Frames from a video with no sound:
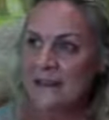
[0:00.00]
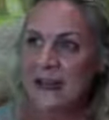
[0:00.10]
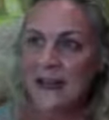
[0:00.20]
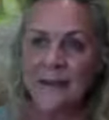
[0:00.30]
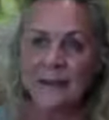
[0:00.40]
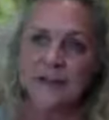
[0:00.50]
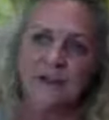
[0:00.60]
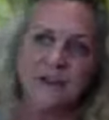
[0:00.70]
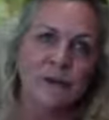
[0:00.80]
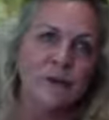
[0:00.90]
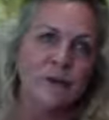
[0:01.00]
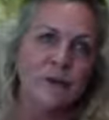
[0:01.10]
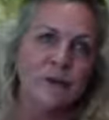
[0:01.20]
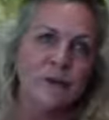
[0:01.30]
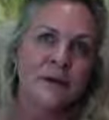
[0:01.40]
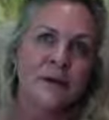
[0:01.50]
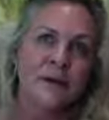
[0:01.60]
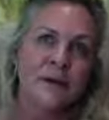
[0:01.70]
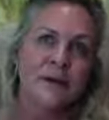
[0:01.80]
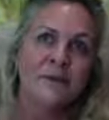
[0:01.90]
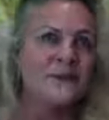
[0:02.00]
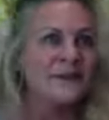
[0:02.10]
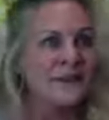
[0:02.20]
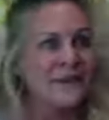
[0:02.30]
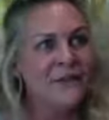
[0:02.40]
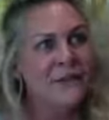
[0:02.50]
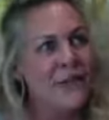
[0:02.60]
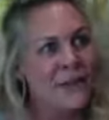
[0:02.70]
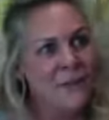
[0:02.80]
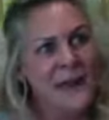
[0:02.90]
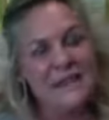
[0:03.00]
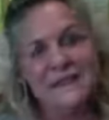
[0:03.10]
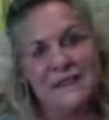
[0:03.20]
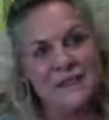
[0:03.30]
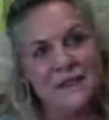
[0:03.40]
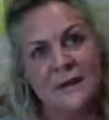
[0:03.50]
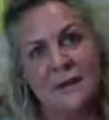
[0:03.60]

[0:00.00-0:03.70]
time to receive the messages and the